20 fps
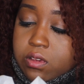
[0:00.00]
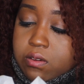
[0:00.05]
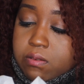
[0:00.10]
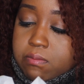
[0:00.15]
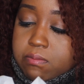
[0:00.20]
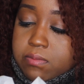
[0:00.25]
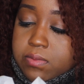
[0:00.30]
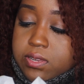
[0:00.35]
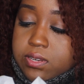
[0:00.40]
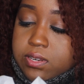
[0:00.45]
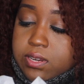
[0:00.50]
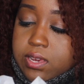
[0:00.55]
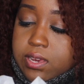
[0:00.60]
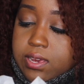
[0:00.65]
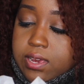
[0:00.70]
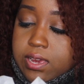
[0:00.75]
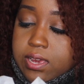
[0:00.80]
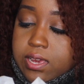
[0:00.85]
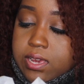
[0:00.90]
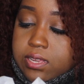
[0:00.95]
Monday
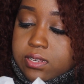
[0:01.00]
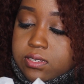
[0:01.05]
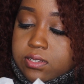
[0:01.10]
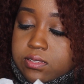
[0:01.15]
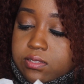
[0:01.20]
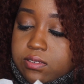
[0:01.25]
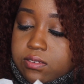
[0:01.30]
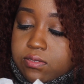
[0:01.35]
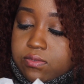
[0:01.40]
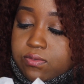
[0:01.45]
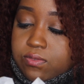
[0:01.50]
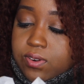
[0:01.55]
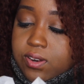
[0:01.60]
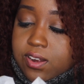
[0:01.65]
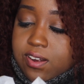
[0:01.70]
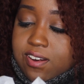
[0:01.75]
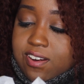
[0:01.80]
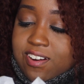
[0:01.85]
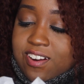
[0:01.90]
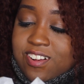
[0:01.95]
I had to leave
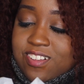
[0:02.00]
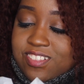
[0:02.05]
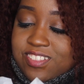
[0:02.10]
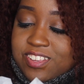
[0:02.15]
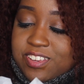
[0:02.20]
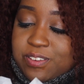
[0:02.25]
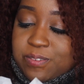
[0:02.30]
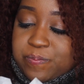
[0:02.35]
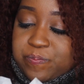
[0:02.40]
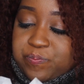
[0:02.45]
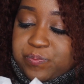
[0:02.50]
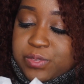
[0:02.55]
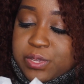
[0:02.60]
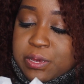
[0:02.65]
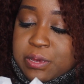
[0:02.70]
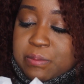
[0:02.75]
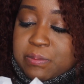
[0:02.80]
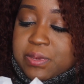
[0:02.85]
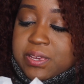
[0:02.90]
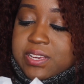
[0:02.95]
work early
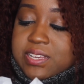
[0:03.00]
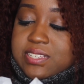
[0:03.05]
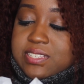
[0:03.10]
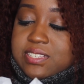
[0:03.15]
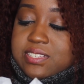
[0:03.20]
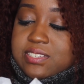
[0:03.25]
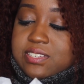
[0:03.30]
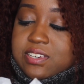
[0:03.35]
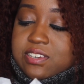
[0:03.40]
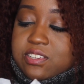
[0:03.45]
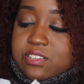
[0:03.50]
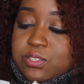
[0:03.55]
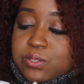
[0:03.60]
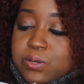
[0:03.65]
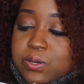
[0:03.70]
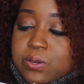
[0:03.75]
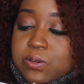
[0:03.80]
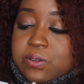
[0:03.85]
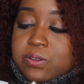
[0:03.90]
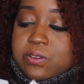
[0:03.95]
because the tickets were
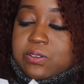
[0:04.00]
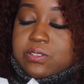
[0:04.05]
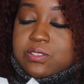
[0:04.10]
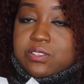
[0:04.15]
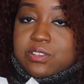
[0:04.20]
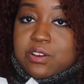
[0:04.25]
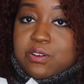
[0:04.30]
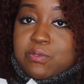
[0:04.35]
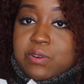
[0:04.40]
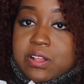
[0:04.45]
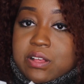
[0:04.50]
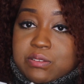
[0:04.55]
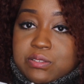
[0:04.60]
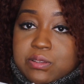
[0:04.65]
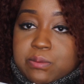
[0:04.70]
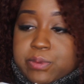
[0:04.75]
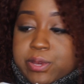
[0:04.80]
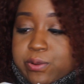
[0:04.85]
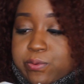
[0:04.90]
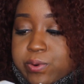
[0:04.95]
going on sale while I was
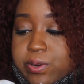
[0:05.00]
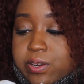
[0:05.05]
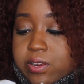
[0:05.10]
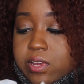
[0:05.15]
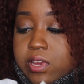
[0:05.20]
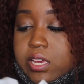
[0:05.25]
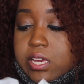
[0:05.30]
going to be at work.